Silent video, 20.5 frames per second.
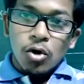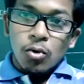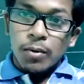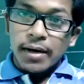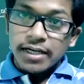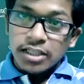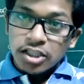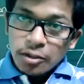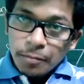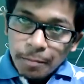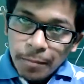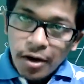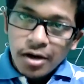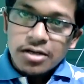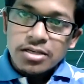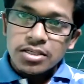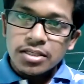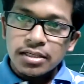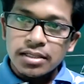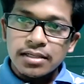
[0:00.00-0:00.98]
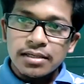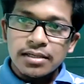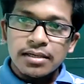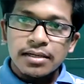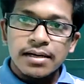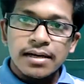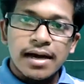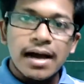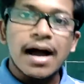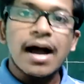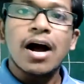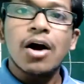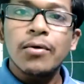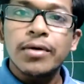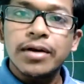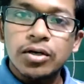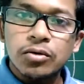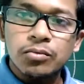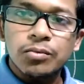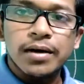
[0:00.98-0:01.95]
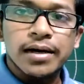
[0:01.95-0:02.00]
what is the function, how it
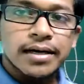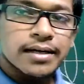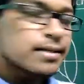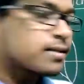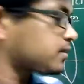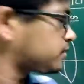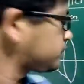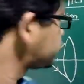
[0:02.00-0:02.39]
works.